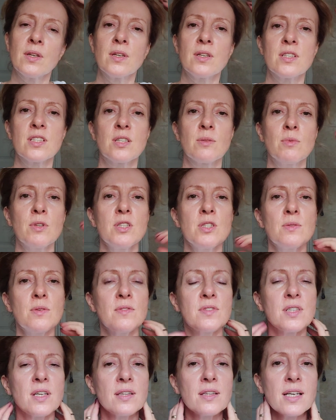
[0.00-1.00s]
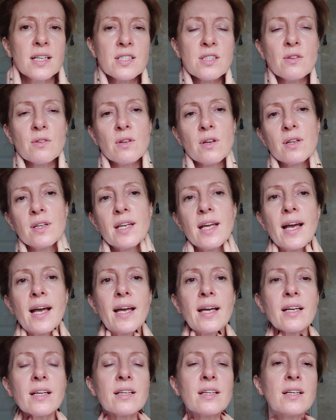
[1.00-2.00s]
So once we've done that on our
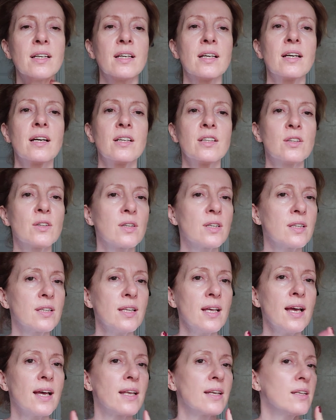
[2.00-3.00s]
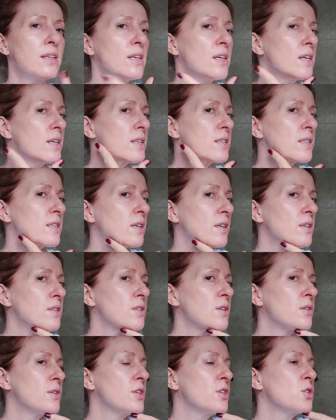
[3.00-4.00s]
neck, you could then
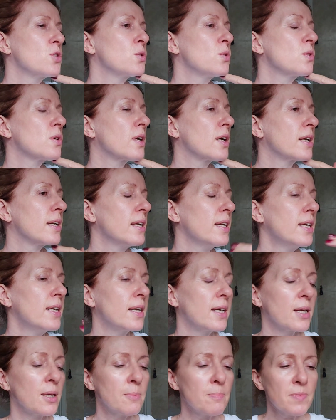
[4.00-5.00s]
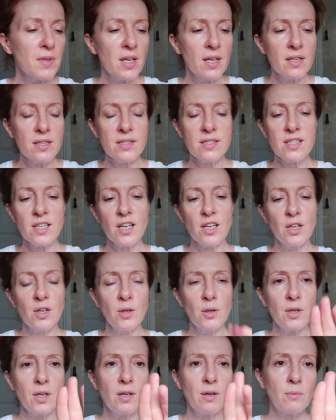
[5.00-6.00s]
start on the jawline here.
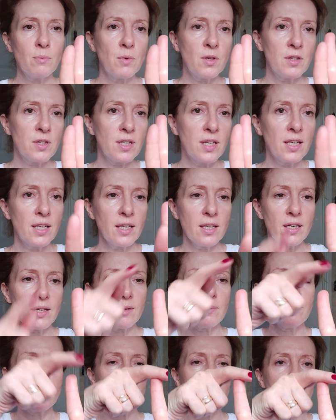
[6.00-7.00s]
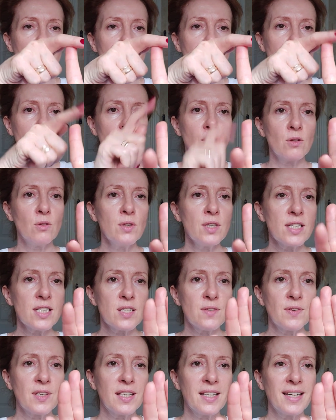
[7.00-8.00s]
So with the
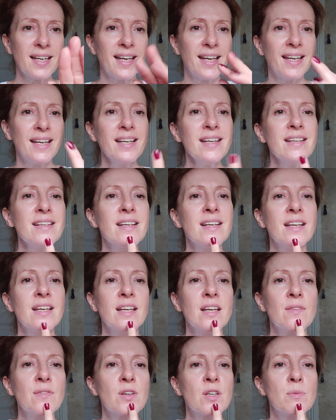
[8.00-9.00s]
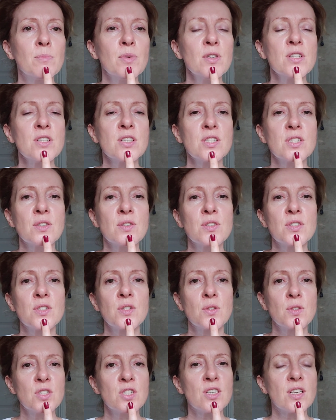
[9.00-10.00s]
longest finger here, if you can put it onto
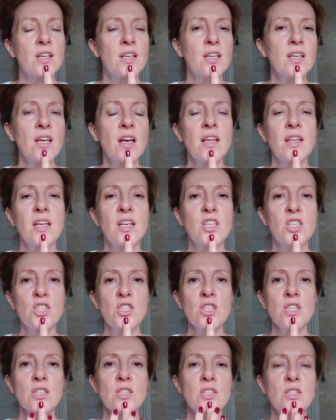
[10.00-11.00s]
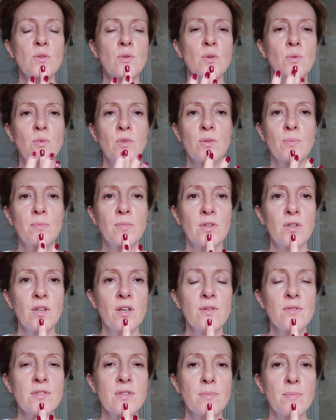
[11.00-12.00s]
your chin and then just
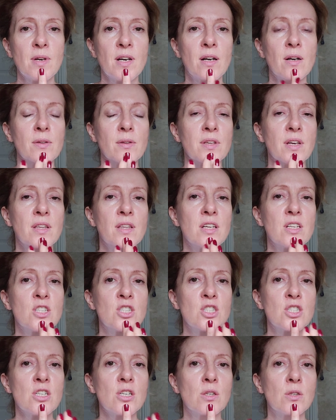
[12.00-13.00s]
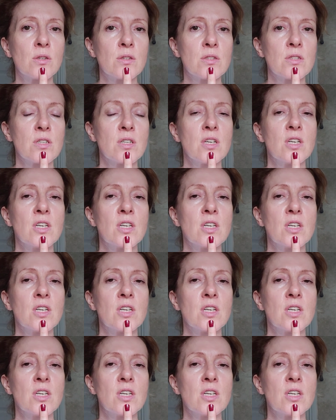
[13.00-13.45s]
close the mouth and then jut